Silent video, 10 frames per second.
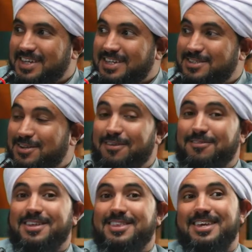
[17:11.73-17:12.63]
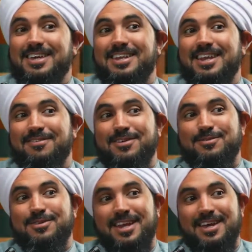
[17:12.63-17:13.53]
So everything in life that
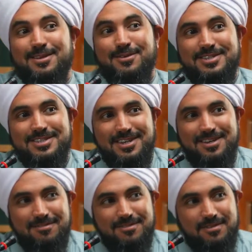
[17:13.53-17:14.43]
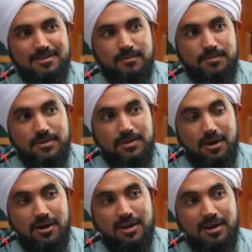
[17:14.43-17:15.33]
we're trying to achieve
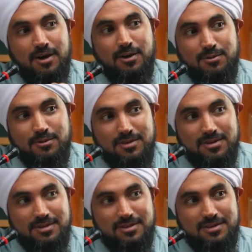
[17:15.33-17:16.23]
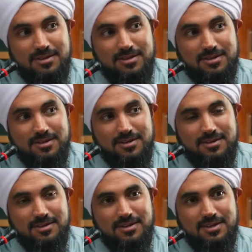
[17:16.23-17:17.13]
on our own
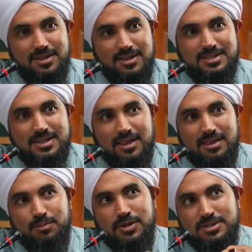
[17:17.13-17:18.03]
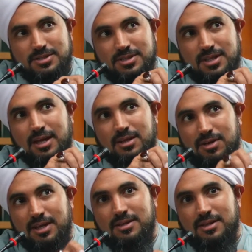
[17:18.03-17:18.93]
is like the person trying
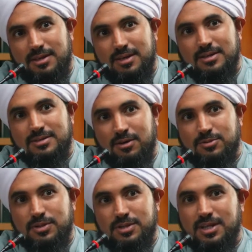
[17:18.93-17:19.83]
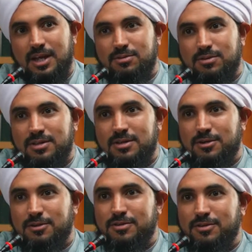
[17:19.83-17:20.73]
to enter the king's house, but he's trying to get rid
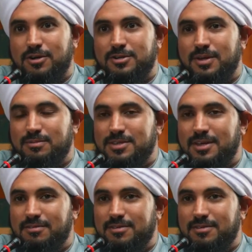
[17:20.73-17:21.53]
of the dogs by himself.